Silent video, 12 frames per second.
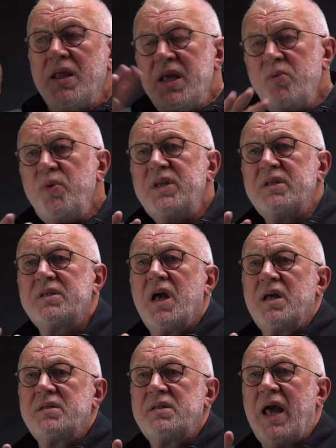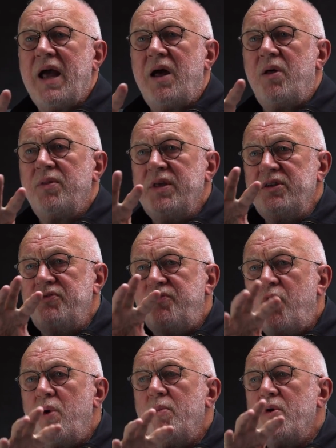Then we discussed how these
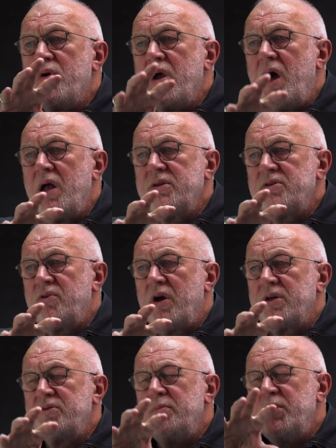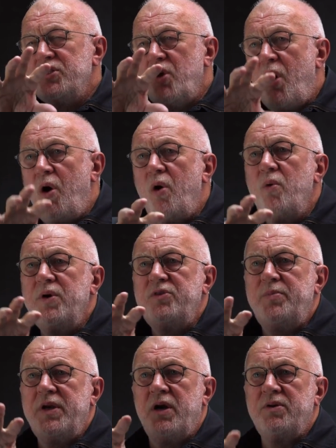formal constructs must always
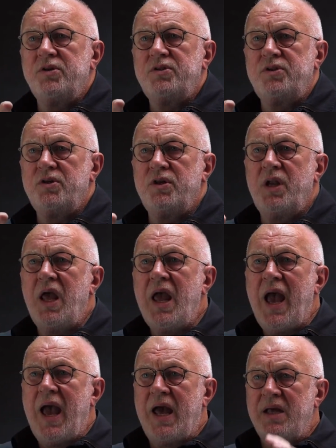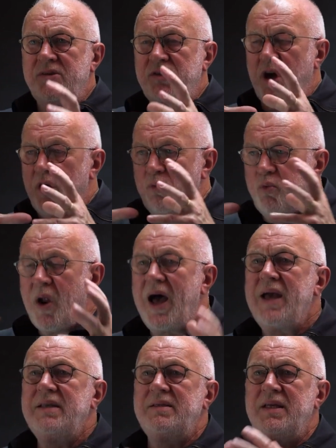be understood as
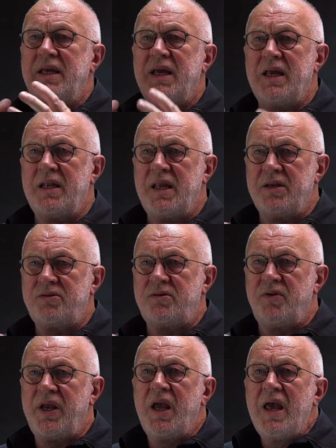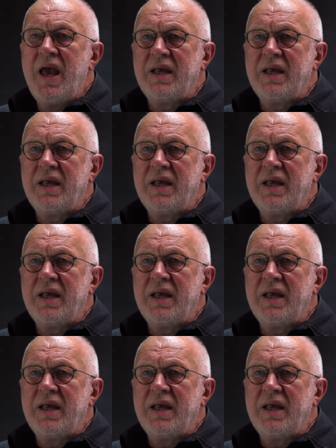arising in history,